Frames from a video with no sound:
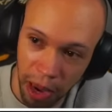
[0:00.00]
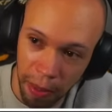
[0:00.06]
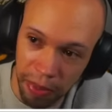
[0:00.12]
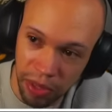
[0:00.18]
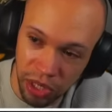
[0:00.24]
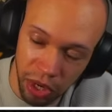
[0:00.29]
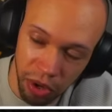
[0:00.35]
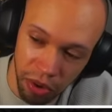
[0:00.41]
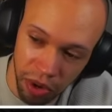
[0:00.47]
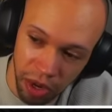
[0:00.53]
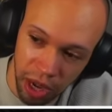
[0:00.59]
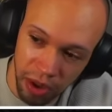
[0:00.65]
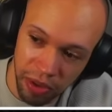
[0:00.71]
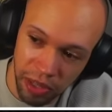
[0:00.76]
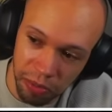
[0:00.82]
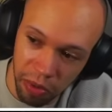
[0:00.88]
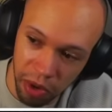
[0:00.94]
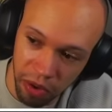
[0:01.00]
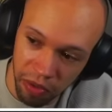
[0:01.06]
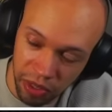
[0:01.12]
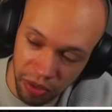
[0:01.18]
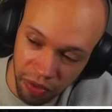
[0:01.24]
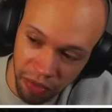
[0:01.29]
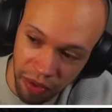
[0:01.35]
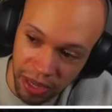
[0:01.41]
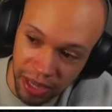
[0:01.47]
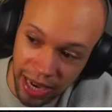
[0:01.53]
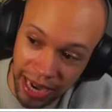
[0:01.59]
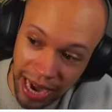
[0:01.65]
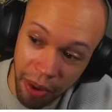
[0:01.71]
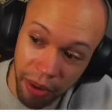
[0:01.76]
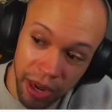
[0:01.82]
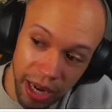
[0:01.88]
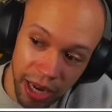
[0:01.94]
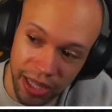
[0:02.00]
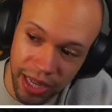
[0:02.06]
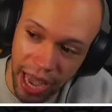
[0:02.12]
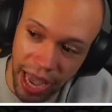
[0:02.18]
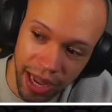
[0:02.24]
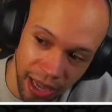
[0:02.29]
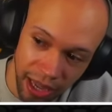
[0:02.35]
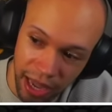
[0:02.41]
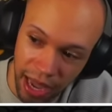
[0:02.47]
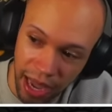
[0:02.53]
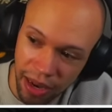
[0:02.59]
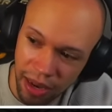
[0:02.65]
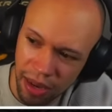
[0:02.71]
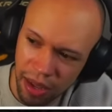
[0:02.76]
a security off as part of its effect, and now it can attack again.